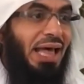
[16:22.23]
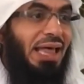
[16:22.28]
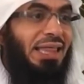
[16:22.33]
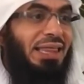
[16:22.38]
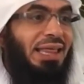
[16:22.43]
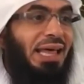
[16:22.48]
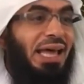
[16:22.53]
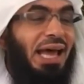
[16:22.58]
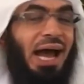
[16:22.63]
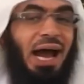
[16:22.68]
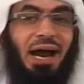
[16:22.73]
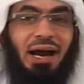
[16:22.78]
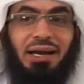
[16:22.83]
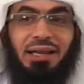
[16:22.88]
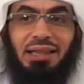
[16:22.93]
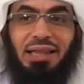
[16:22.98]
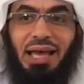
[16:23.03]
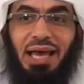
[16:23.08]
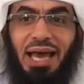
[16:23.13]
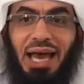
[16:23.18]
They
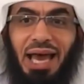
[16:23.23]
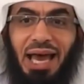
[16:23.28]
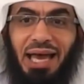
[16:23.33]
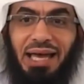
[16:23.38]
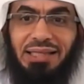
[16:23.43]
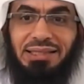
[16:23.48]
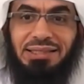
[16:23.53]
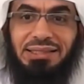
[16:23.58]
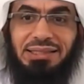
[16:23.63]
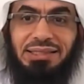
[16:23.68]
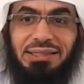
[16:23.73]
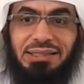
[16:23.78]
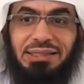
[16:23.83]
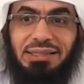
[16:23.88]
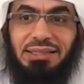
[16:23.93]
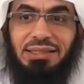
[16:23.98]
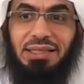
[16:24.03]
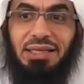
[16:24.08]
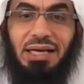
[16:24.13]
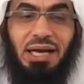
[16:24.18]
are the
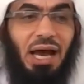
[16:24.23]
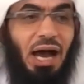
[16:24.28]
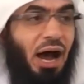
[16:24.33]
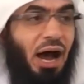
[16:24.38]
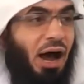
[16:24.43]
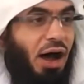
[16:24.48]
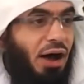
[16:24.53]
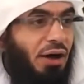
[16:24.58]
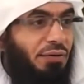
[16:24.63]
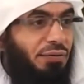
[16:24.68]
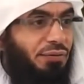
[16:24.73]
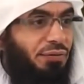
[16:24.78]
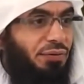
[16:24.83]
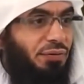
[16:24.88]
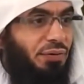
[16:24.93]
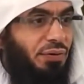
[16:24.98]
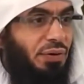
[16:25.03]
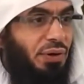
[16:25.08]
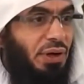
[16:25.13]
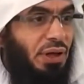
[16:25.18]
heads
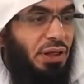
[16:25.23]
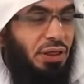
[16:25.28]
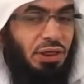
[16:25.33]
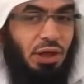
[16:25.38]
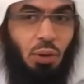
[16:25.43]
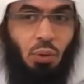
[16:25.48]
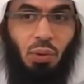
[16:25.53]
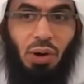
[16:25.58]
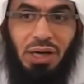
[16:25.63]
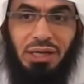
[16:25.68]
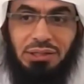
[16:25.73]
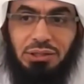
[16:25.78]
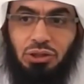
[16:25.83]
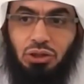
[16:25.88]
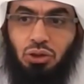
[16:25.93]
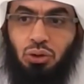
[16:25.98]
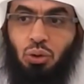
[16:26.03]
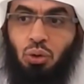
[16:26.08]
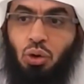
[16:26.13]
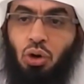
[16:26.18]
of the
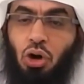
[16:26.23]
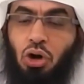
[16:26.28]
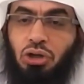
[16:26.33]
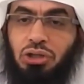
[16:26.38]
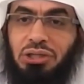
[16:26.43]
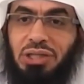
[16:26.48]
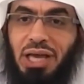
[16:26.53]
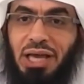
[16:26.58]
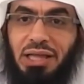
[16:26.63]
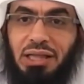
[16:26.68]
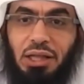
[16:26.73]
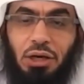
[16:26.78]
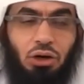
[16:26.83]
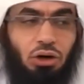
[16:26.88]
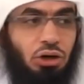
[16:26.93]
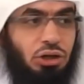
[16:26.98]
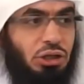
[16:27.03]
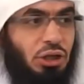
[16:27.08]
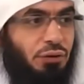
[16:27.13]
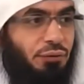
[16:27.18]
ones who ordain the
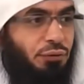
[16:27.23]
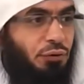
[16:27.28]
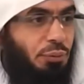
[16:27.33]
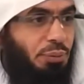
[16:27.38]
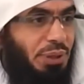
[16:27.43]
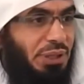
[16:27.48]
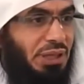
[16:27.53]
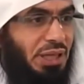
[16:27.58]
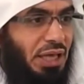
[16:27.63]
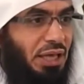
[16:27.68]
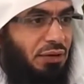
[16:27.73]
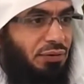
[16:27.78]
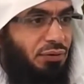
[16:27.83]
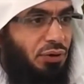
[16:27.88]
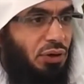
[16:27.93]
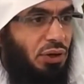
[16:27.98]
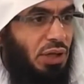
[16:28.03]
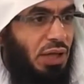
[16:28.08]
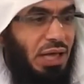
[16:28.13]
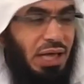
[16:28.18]
good and forbid the
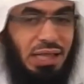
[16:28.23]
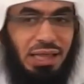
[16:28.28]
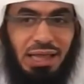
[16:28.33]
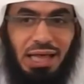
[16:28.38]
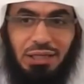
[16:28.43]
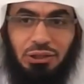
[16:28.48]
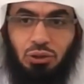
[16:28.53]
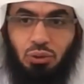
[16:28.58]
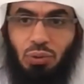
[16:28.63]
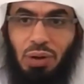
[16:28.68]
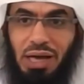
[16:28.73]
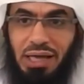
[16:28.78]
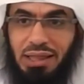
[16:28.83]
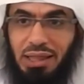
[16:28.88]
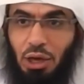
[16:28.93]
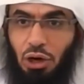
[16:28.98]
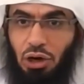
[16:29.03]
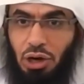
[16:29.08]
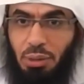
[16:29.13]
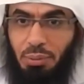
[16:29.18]
evil. That's why
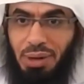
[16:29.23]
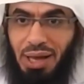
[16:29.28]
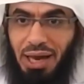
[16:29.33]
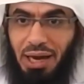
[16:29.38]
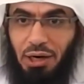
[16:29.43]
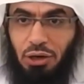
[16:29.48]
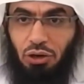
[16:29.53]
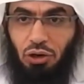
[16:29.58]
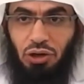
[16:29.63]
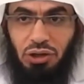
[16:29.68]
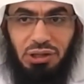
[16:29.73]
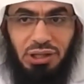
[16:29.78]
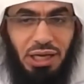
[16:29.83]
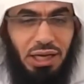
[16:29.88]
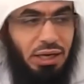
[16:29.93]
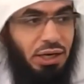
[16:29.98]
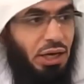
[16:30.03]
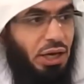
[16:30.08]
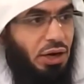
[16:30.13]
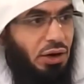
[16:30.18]
the ulama are called
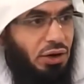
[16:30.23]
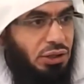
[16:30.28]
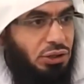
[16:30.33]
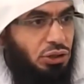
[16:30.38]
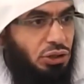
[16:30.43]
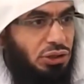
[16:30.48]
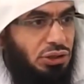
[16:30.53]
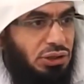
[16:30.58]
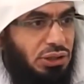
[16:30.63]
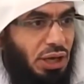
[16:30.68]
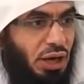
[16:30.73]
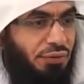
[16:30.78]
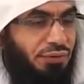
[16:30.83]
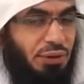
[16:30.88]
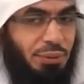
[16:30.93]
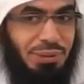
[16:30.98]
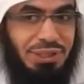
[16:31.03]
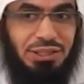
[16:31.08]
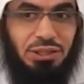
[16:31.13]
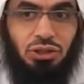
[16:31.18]
the inheritors of
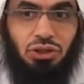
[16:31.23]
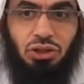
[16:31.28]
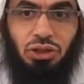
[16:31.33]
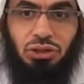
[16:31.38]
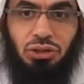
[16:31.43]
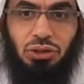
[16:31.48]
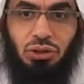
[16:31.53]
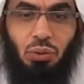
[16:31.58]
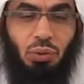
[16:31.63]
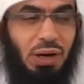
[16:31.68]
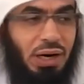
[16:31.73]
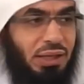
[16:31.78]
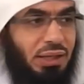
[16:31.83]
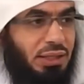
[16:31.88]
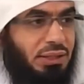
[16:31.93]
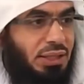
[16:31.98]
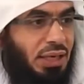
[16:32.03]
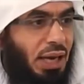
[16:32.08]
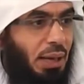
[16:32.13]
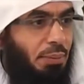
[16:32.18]
the messengers,
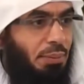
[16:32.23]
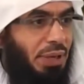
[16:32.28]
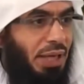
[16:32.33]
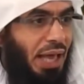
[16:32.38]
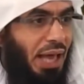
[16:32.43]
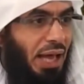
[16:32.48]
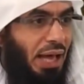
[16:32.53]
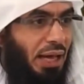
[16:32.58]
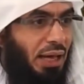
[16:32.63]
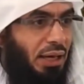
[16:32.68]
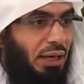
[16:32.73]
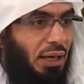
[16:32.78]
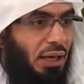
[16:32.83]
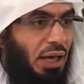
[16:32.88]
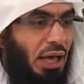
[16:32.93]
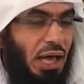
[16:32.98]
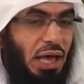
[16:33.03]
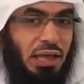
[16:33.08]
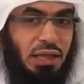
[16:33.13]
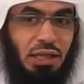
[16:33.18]
warathat al-anbiya.
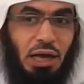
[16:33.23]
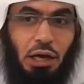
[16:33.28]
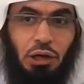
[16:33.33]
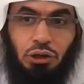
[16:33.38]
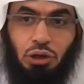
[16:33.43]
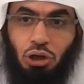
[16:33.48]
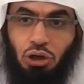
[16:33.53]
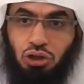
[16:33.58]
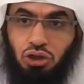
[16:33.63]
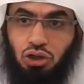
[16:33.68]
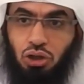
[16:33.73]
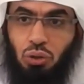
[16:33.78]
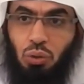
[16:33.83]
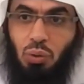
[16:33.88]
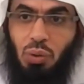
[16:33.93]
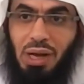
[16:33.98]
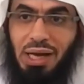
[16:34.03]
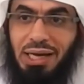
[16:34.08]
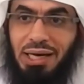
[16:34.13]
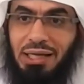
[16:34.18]
The closer
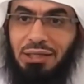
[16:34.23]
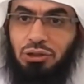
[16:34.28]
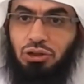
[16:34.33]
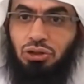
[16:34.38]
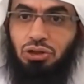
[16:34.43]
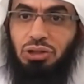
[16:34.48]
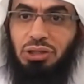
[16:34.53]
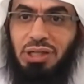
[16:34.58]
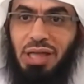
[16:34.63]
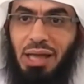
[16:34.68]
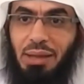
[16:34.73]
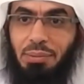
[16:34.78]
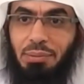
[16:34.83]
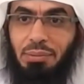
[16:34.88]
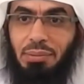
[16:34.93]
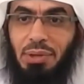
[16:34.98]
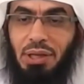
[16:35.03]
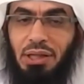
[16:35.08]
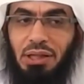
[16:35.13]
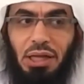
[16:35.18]
one is to
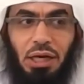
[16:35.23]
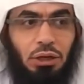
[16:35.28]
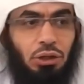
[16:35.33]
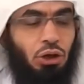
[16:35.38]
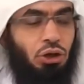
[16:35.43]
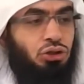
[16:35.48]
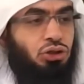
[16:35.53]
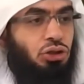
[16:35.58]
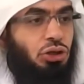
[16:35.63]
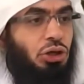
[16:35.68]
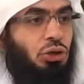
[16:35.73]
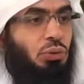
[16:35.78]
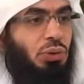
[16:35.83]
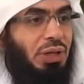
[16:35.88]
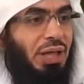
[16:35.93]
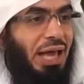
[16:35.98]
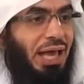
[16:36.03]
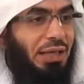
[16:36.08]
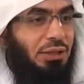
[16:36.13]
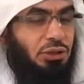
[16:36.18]
them, the closer he
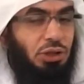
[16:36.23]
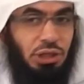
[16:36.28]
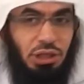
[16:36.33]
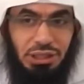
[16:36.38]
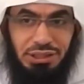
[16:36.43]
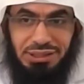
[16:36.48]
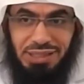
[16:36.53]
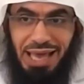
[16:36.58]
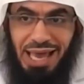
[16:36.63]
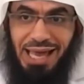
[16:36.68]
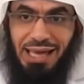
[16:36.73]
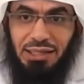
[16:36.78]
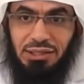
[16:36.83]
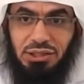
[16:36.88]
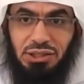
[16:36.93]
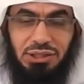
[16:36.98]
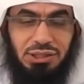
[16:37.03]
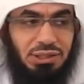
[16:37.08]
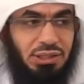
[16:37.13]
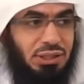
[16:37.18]
will enter in his
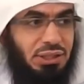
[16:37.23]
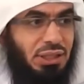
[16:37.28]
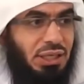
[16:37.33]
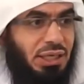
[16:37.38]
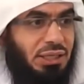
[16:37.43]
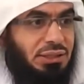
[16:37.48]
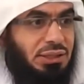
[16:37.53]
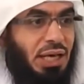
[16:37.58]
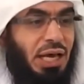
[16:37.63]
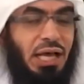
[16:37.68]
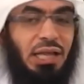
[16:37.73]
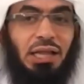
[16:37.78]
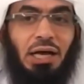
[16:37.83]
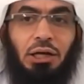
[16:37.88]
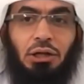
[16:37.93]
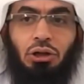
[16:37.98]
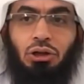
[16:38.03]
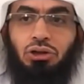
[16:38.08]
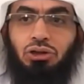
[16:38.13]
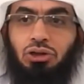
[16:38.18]
actions and deeds,
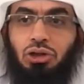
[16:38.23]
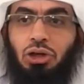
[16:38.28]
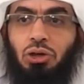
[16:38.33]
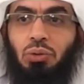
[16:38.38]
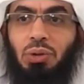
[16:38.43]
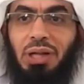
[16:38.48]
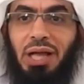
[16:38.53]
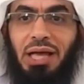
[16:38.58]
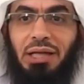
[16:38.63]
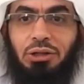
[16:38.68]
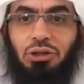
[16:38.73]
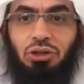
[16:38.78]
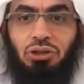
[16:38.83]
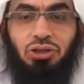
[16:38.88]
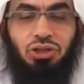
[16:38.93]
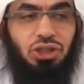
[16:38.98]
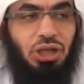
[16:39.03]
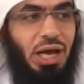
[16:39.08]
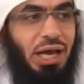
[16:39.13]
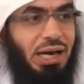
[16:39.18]
the closer he will enter
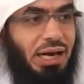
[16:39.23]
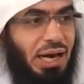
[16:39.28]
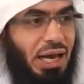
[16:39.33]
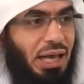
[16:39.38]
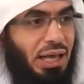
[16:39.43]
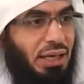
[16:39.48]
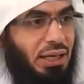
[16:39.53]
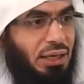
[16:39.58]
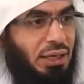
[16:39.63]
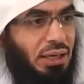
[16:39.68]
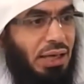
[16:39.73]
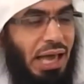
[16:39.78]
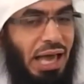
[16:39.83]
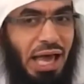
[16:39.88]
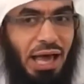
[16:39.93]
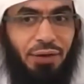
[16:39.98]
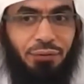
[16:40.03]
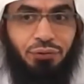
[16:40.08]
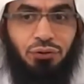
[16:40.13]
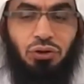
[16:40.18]
Jannah
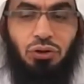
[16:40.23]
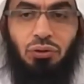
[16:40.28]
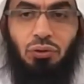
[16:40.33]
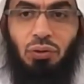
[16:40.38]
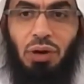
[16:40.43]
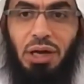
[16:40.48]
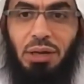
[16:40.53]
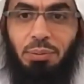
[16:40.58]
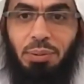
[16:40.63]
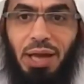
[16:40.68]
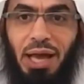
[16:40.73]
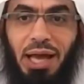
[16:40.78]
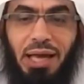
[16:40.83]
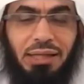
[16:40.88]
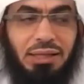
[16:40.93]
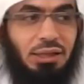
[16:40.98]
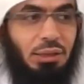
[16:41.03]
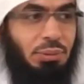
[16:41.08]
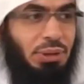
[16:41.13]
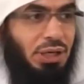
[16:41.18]
after and right
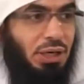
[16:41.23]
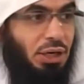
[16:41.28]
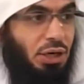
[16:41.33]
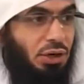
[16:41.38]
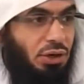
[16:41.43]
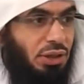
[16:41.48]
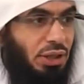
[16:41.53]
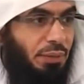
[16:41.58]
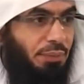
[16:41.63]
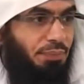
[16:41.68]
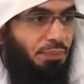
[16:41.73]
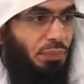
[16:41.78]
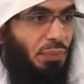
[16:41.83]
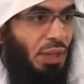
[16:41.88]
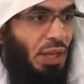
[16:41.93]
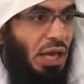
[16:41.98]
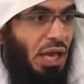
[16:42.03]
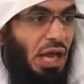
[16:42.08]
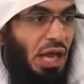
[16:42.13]
behind them and near them.